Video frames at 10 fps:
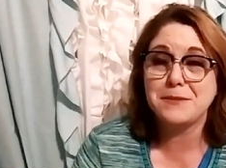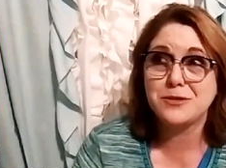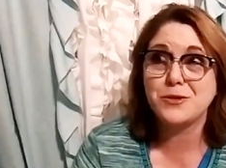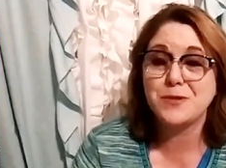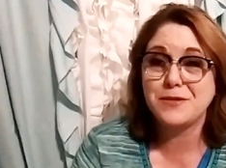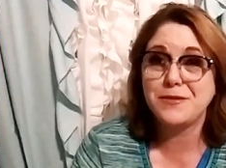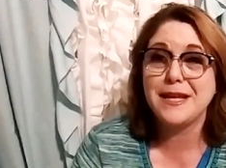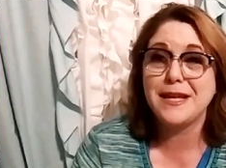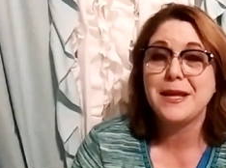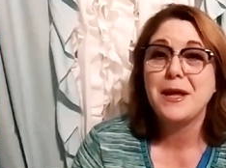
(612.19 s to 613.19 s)
It starts with a
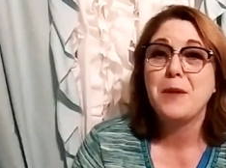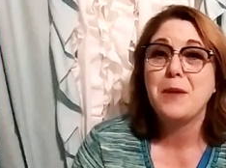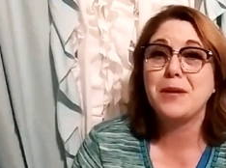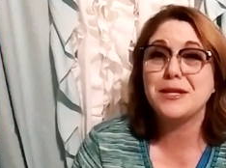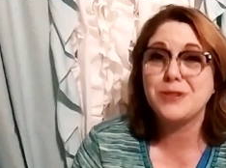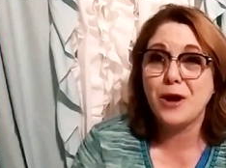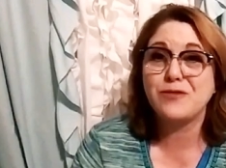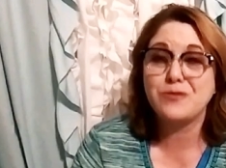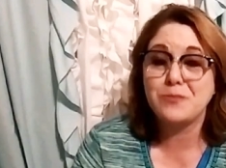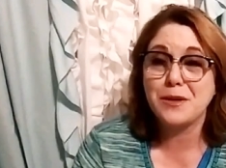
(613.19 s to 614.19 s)
V, but it's hard
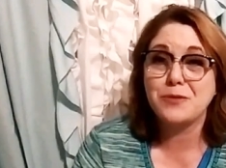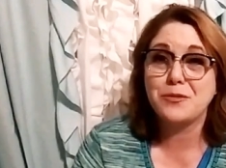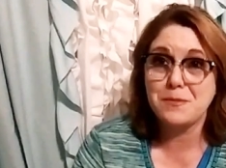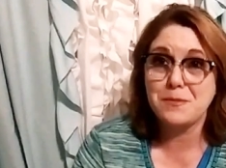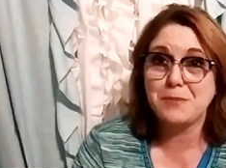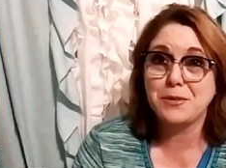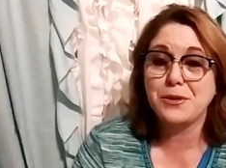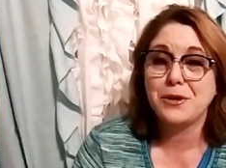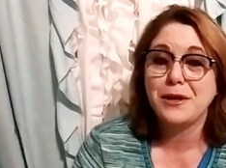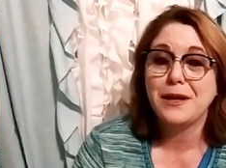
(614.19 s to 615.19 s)
for me to remember